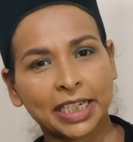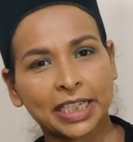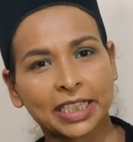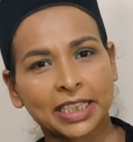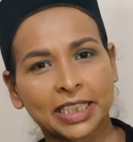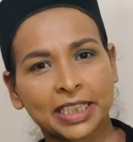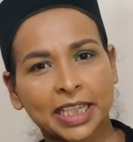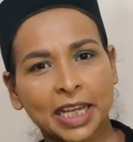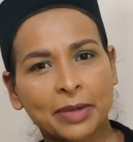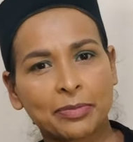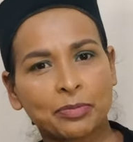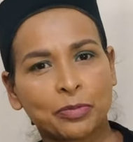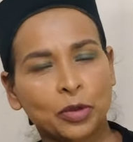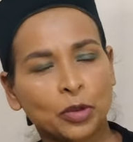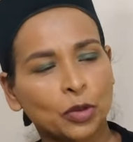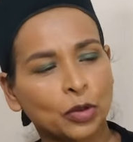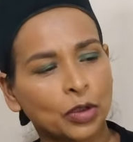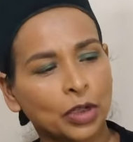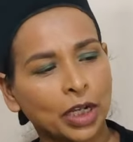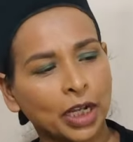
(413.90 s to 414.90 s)
same
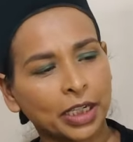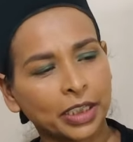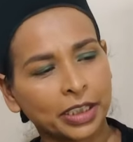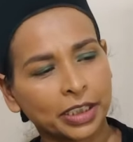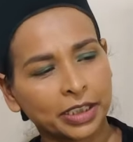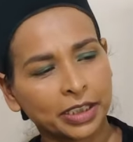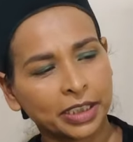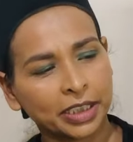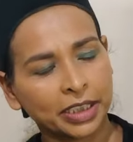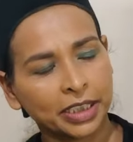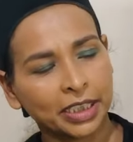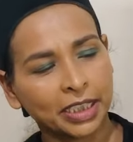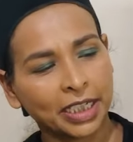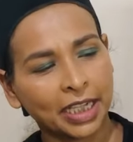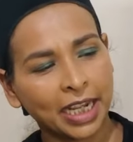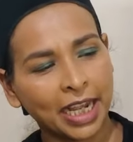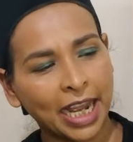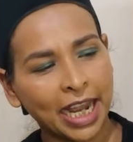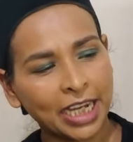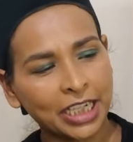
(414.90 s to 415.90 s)
blue color
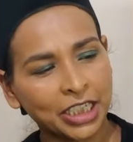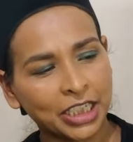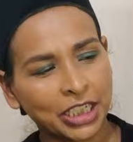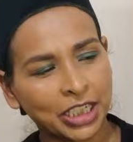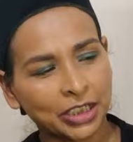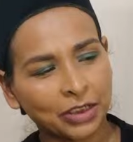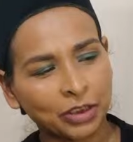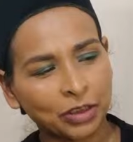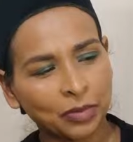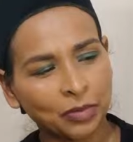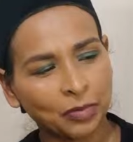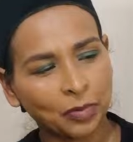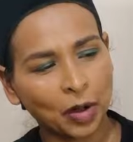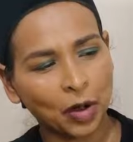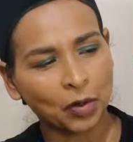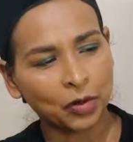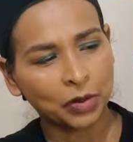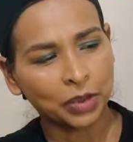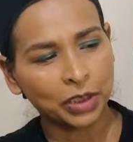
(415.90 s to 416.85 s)
eyeshadow powder,